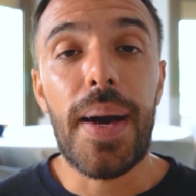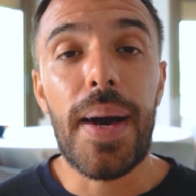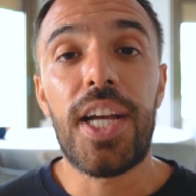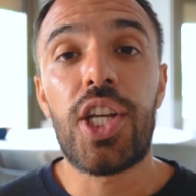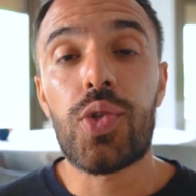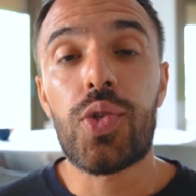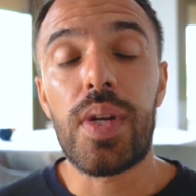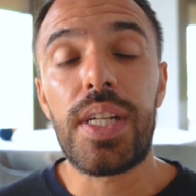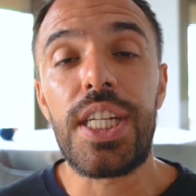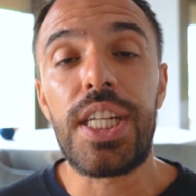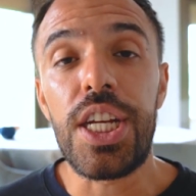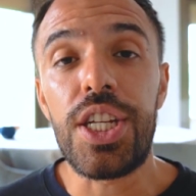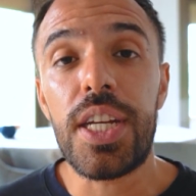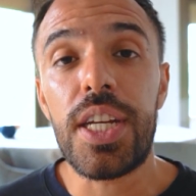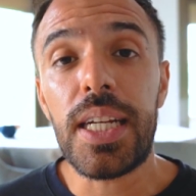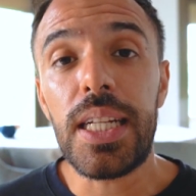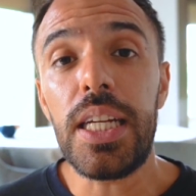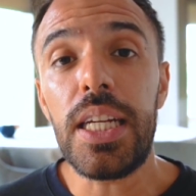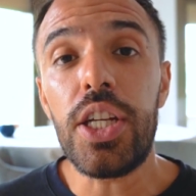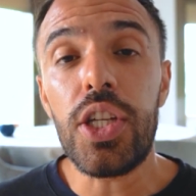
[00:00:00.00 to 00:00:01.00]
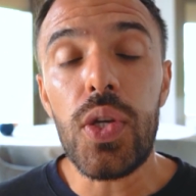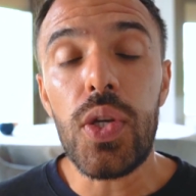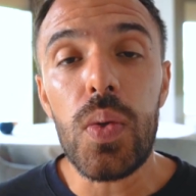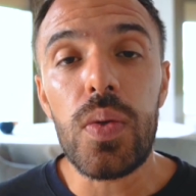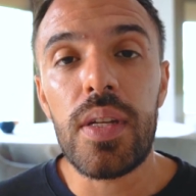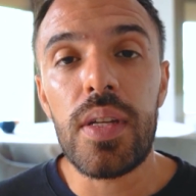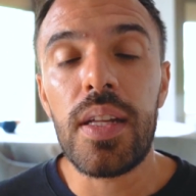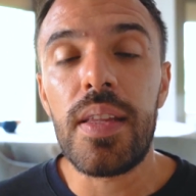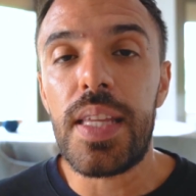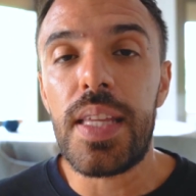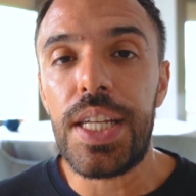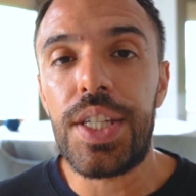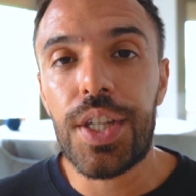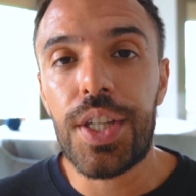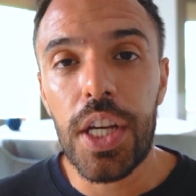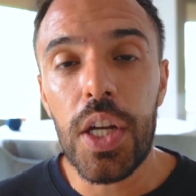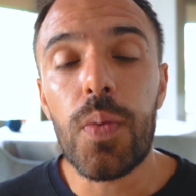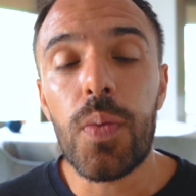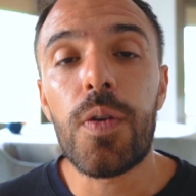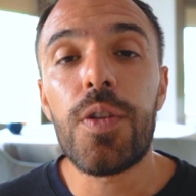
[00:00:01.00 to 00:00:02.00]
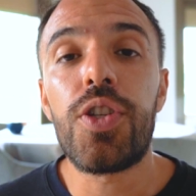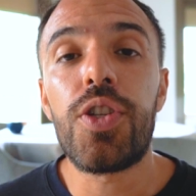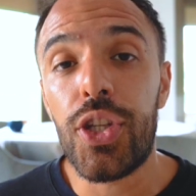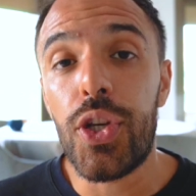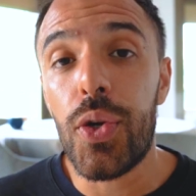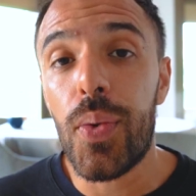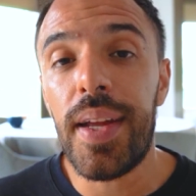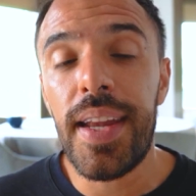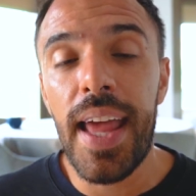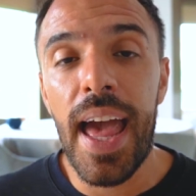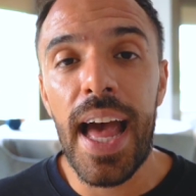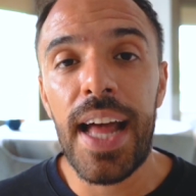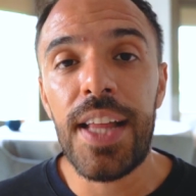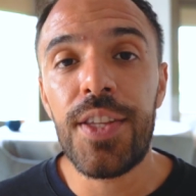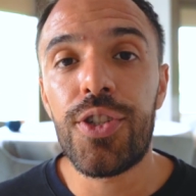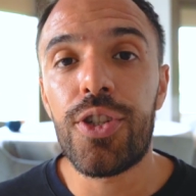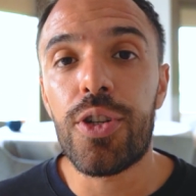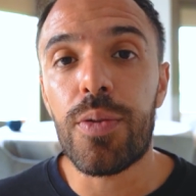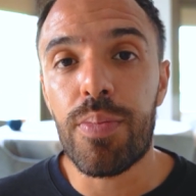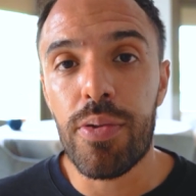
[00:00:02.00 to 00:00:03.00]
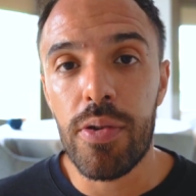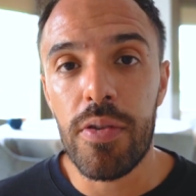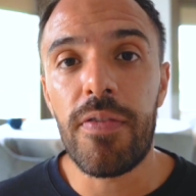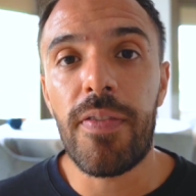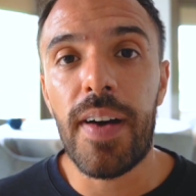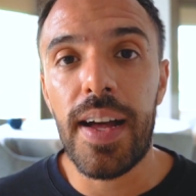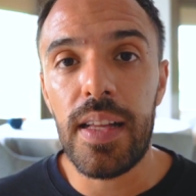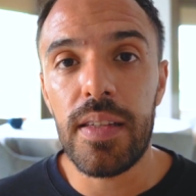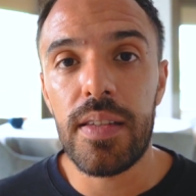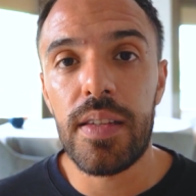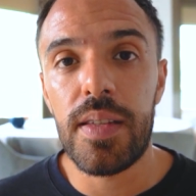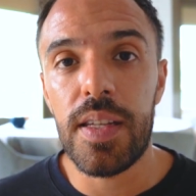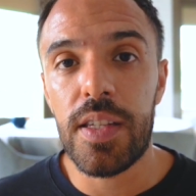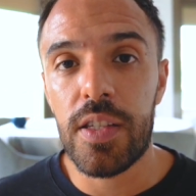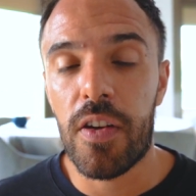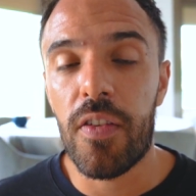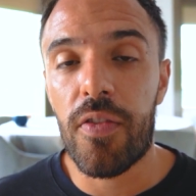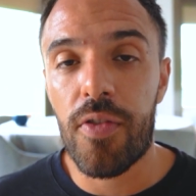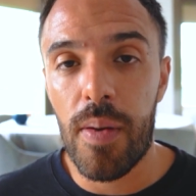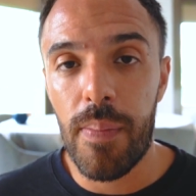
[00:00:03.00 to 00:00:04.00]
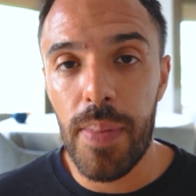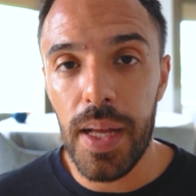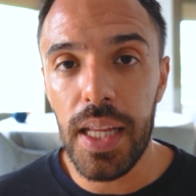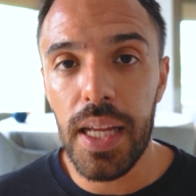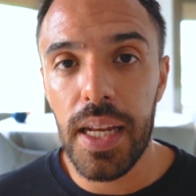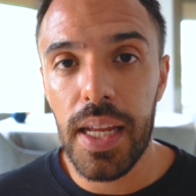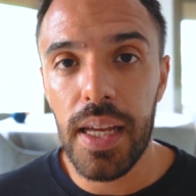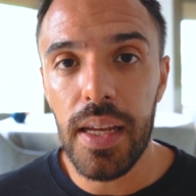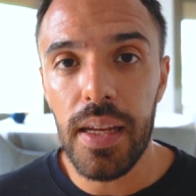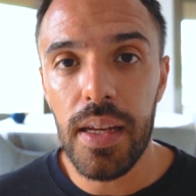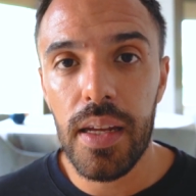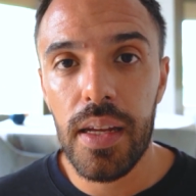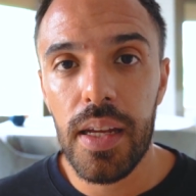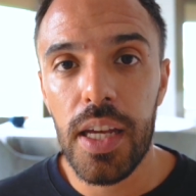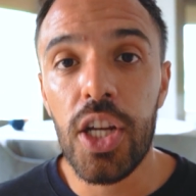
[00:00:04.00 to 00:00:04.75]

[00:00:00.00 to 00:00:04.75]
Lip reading: By strategically using these keywords, you enhance your profile's discoverability,